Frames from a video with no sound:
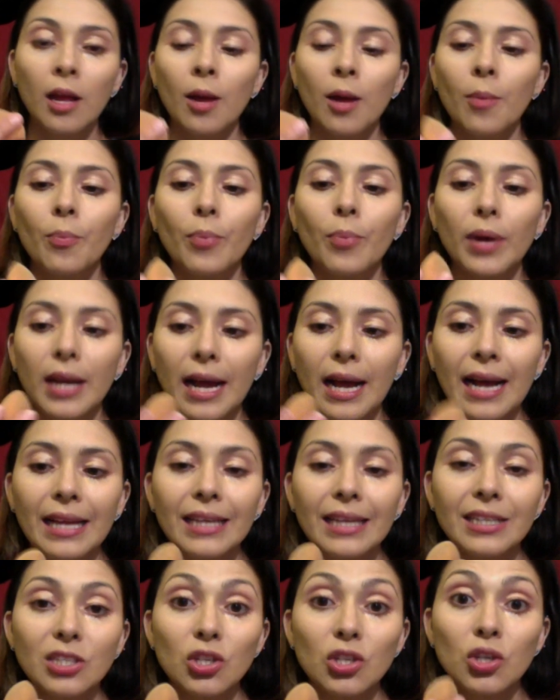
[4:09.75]
But I
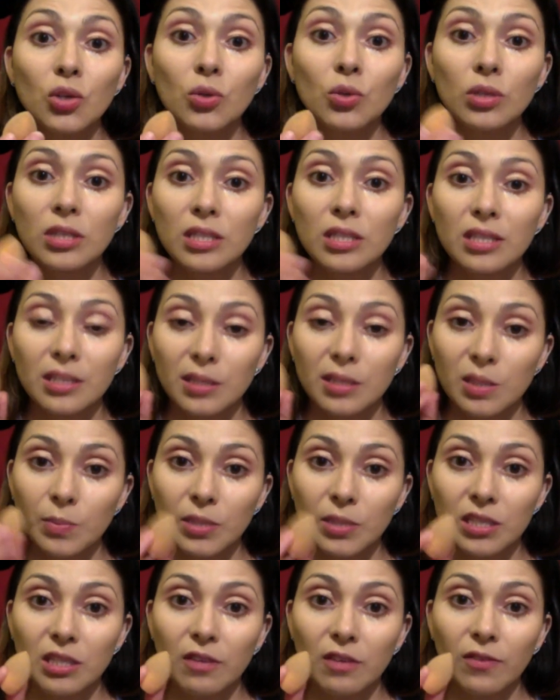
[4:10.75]
like to use this
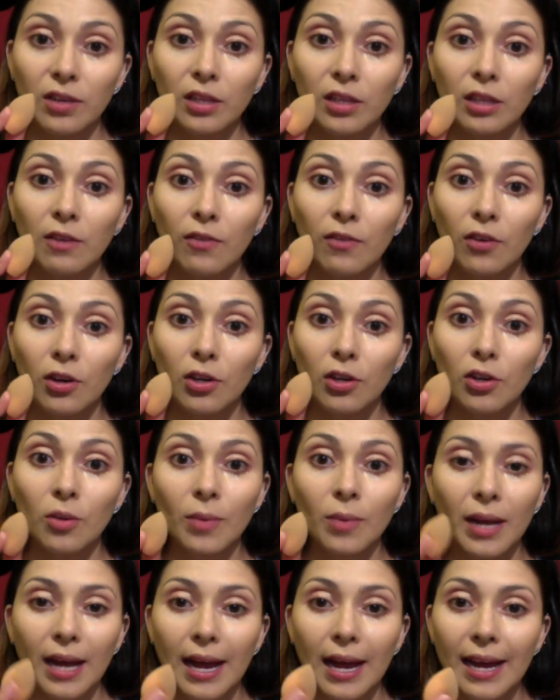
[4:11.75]
specifically for under
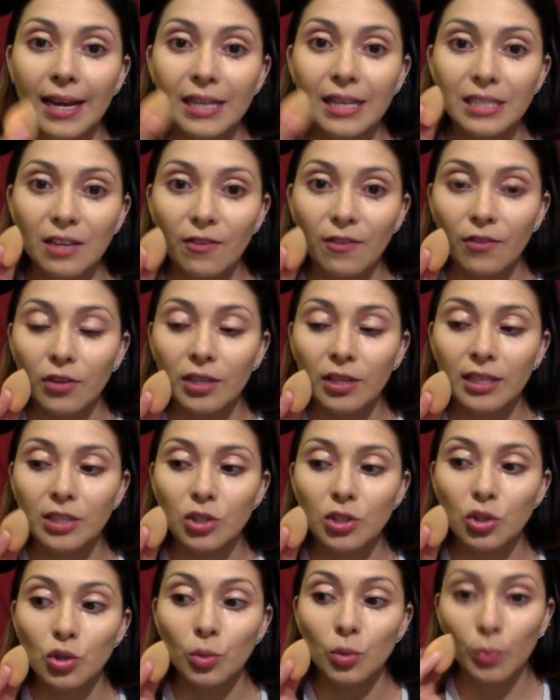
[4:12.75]
my eye because I feel like
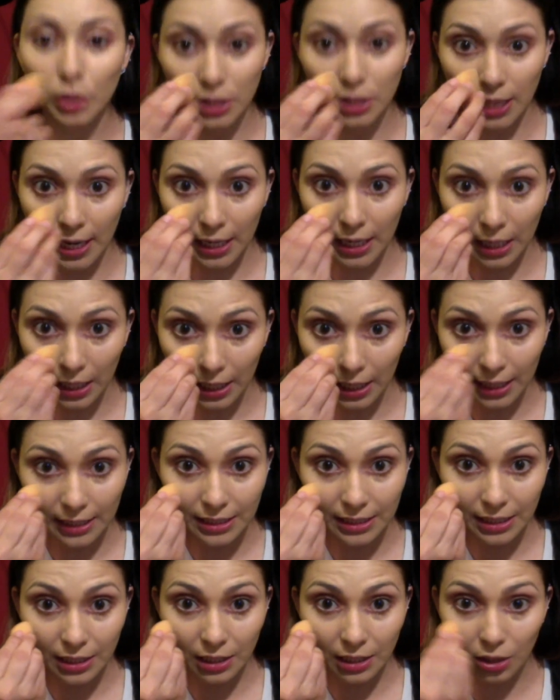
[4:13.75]
it's super tiny and it gets
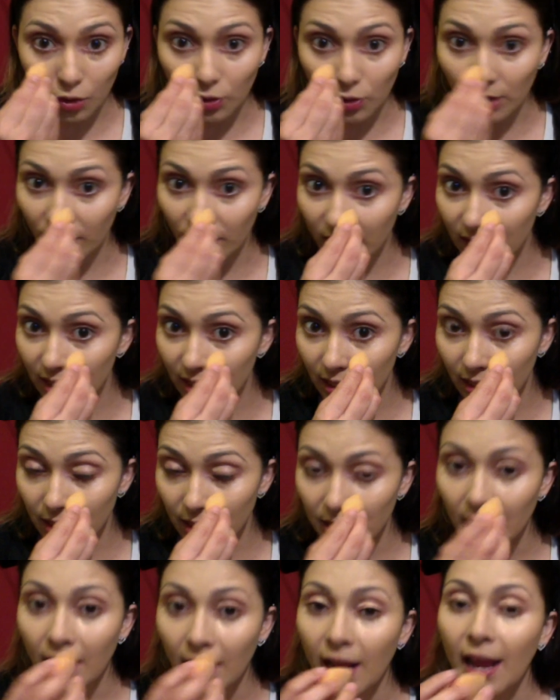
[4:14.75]
in the crevices.
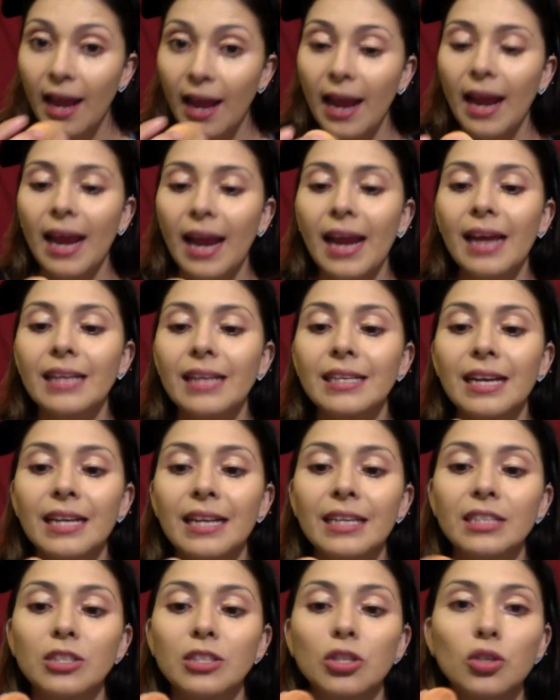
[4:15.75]
And I
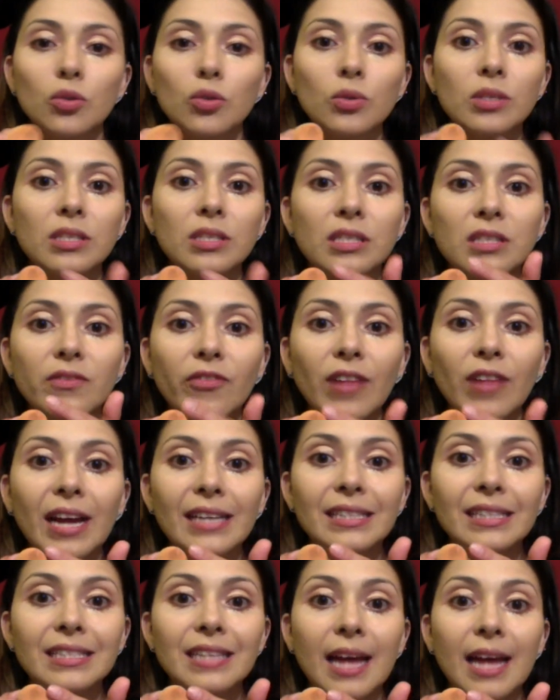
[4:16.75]
like to use this
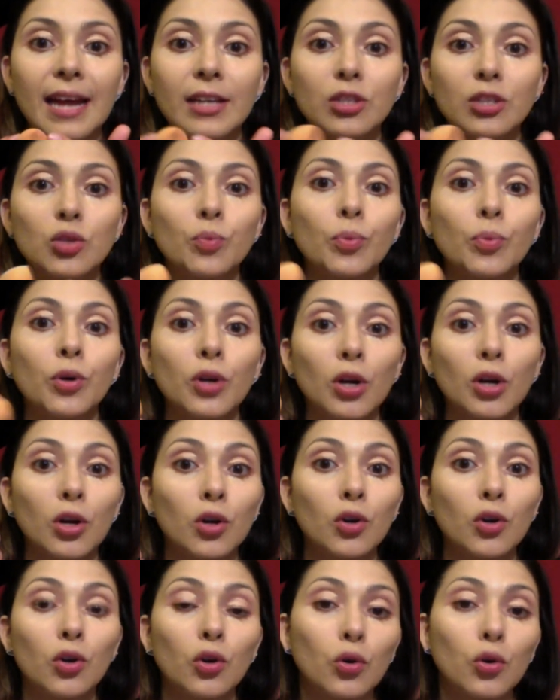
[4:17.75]
flat side to put
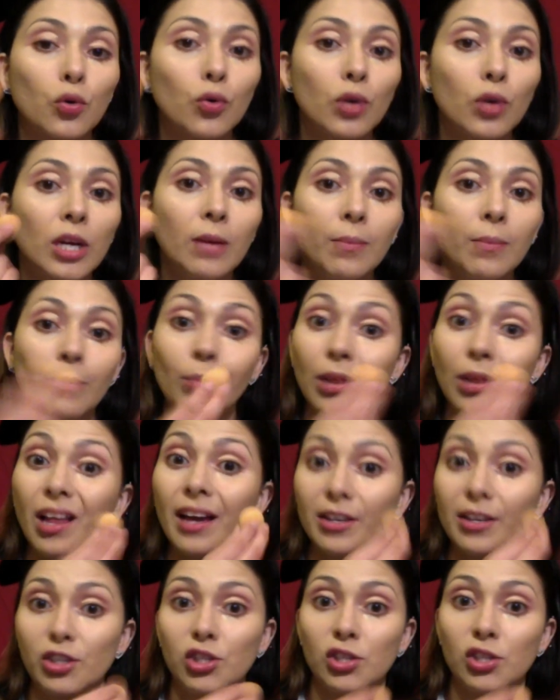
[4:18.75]
on cream
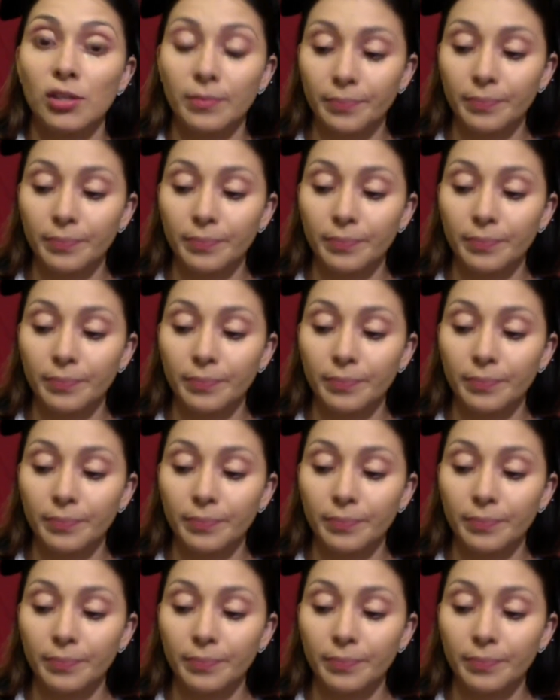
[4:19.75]
blush.